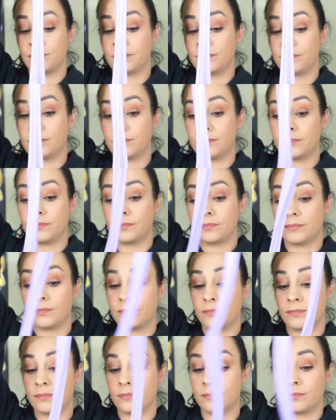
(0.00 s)

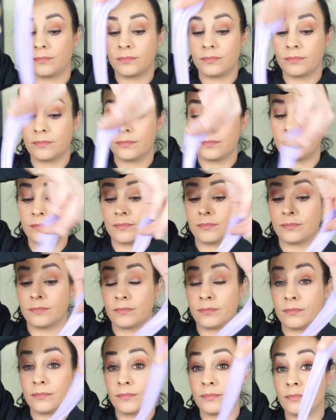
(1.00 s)

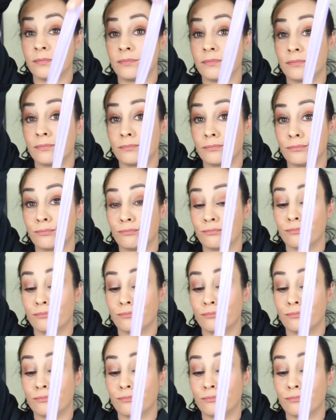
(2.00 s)
Nobody speaks.